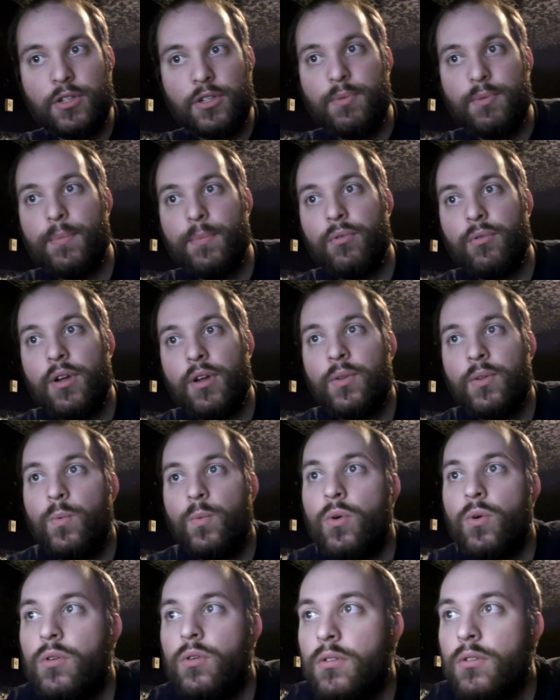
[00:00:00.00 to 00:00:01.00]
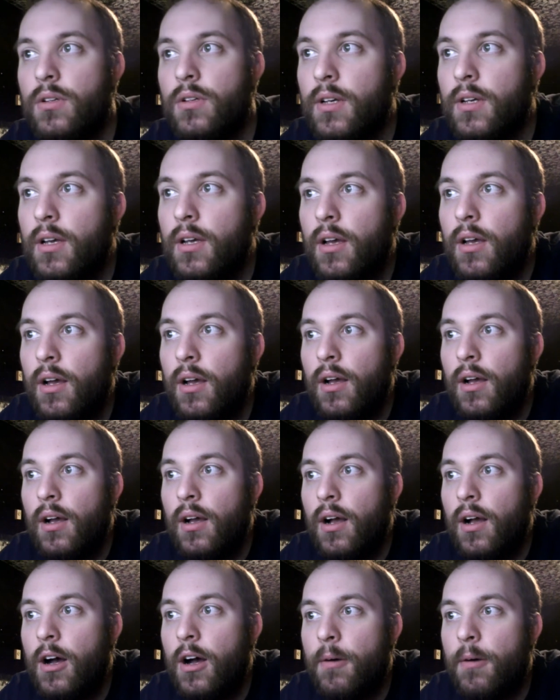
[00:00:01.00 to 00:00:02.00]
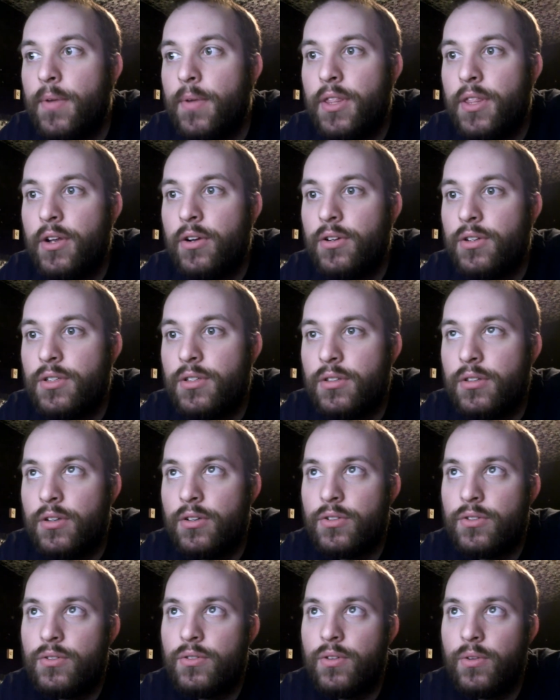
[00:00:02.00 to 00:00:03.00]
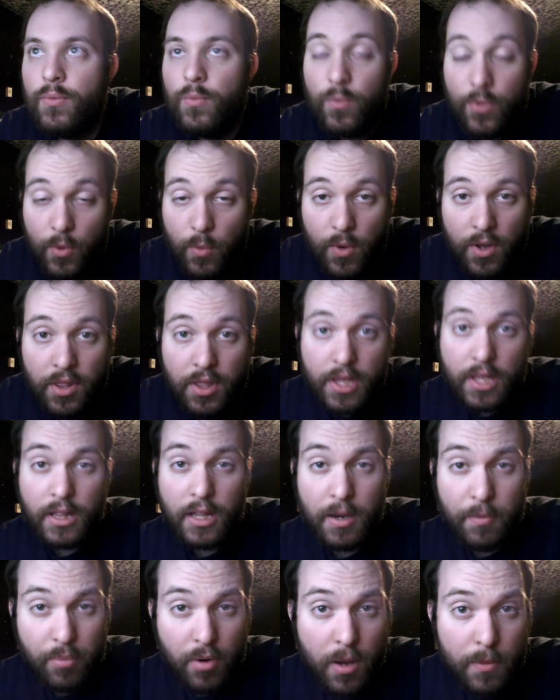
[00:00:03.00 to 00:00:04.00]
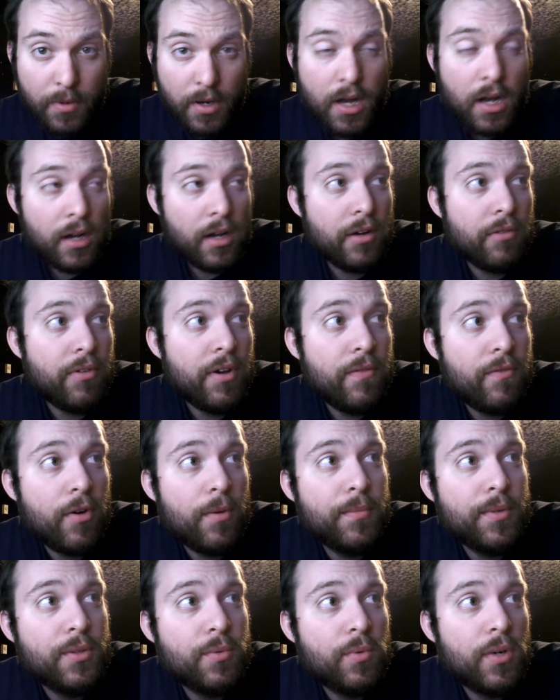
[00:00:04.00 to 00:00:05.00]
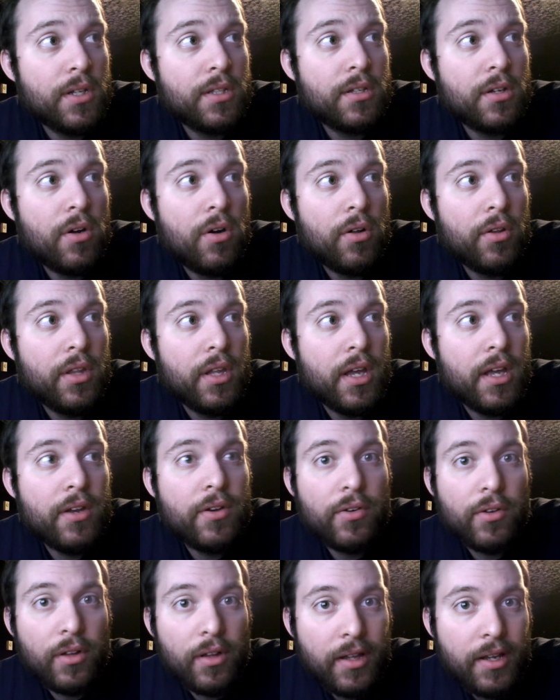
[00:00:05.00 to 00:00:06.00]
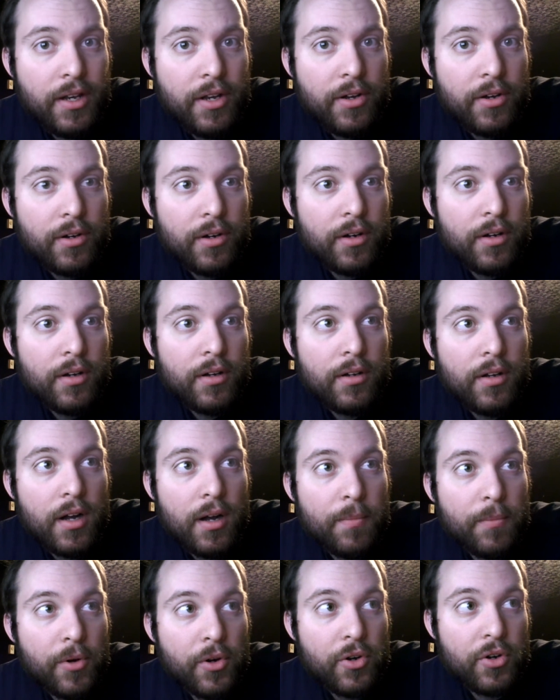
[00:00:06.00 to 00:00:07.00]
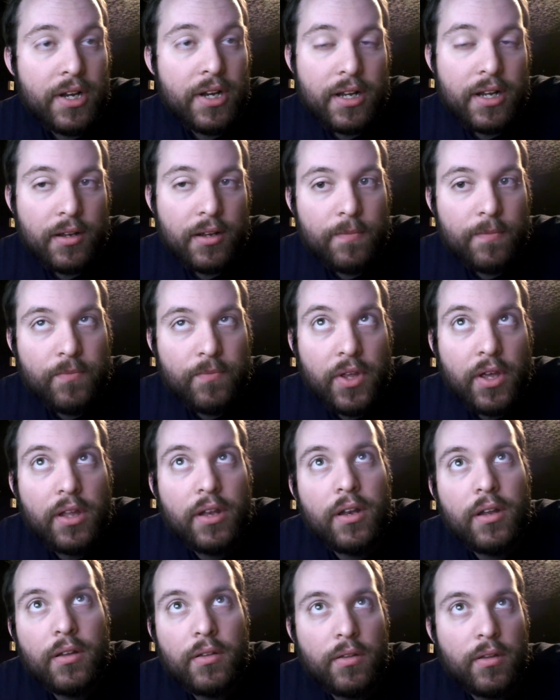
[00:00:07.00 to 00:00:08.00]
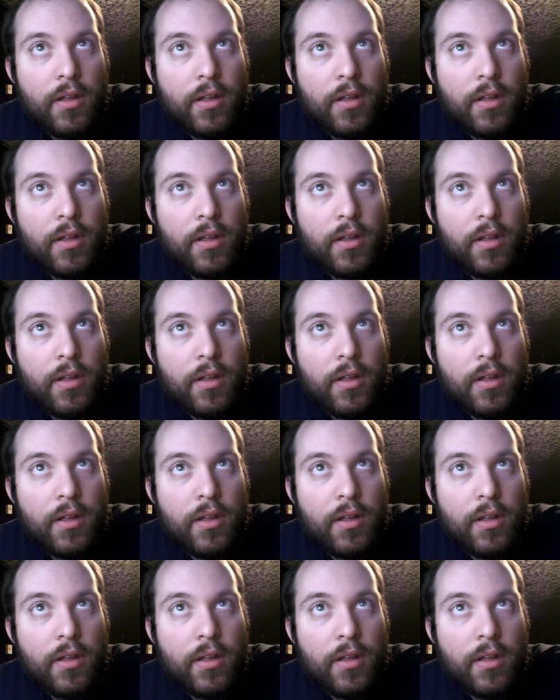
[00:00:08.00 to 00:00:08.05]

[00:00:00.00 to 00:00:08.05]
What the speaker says: these people around the world. And there's the one thing that I'm probably not going to read from is what's called the interlinear Greek, and